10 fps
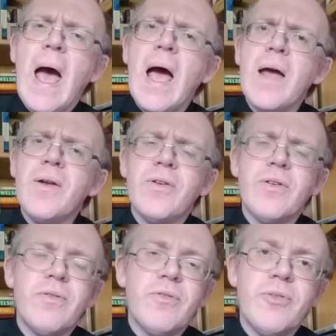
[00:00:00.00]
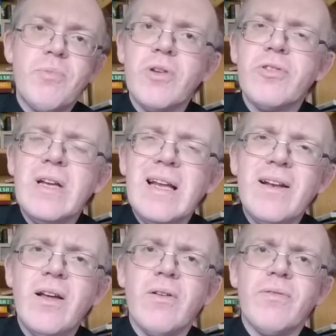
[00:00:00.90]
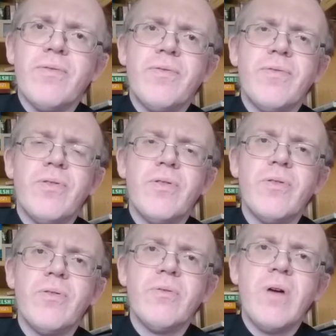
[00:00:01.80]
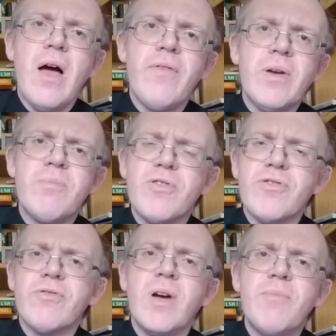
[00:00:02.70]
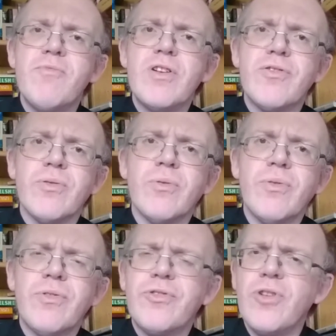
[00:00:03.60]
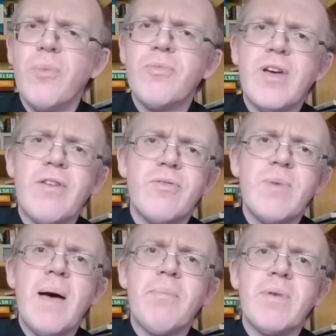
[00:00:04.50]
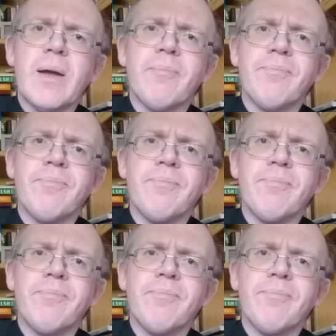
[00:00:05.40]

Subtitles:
And surprisingly enough, having a prescribed ritual stops that from happening.